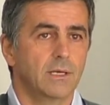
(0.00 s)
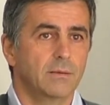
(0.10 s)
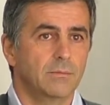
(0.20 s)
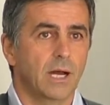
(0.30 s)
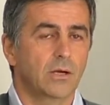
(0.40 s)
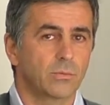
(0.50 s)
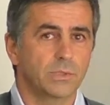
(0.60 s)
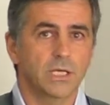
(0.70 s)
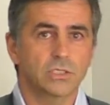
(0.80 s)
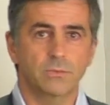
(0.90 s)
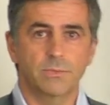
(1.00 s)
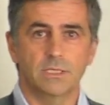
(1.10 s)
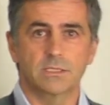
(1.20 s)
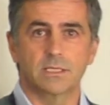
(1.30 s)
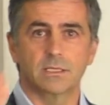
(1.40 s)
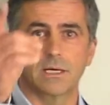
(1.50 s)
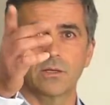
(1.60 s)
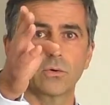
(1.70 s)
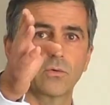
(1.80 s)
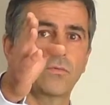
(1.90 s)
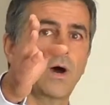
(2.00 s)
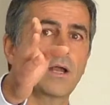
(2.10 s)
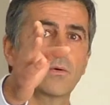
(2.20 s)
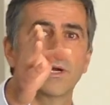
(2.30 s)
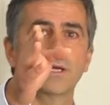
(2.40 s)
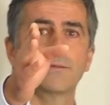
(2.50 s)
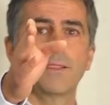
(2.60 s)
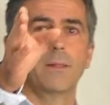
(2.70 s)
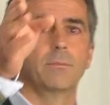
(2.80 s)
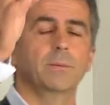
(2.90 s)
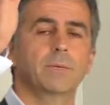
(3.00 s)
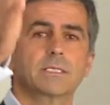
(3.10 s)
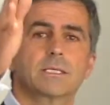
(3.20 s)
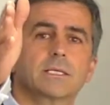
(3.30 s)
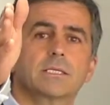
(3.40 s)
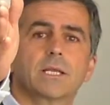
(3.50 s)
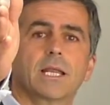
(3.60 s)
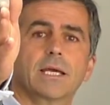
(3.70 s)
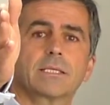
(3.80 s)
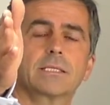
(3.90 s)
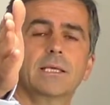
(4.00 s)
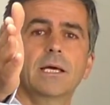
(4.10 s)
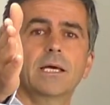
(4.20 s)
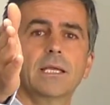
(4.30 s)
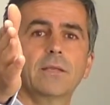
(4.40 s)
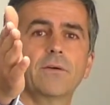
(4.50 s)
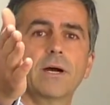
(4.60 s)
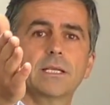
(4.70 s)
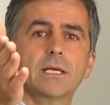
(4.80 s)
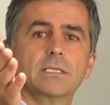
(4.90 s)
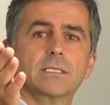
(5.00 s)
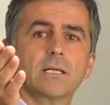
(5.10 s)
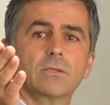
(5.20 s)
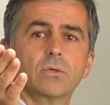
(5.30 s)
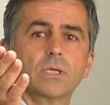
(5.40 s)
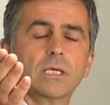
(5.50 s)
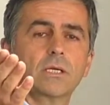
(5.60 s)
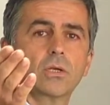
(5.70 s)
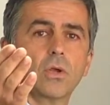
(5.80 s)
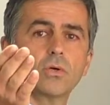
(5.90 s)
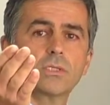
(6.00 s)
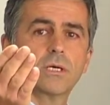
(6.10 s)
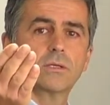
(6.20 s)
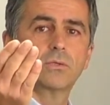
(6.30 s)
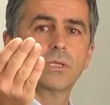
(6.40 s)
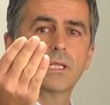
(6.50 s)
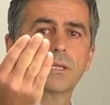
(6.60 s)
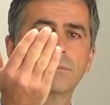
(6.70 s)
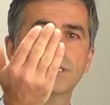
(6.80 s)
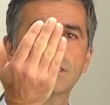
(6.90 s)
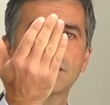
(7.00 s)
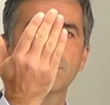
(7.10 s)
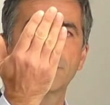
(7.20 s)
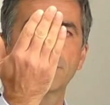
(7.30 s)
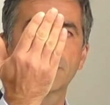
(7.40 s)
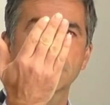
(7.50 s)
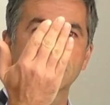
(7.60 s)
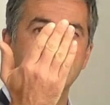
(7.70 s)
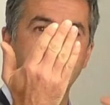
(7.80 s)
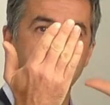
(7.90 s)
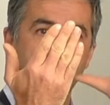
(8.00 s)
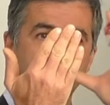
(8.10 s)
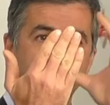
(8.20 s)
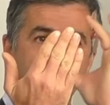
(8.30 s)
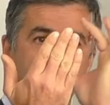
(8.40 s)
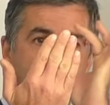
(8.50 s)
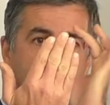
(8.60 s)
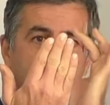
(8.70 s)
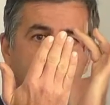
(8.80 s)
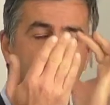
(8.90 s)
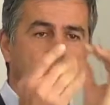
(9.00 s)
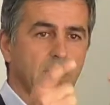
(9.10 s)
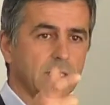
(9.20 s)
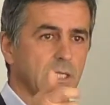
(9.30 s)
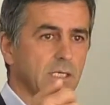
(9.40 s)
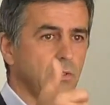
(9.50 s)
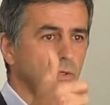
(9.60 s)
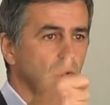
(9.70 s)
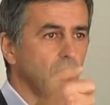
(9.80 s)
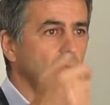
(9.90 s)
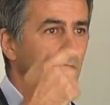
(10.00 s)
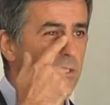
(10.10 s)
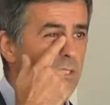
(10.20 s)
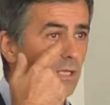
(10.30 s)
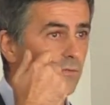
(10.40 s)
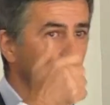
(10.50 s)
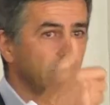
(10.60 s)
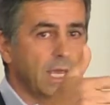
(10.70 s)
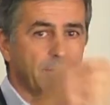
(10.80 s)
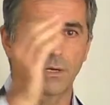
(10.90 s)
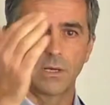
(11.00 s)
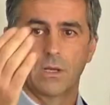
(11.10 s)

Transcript: Accommodation means that I look far away, my muscle is relaxed, and if I start looking closer in a meter, my muscle starts zooming in. It's like your cell phone camera.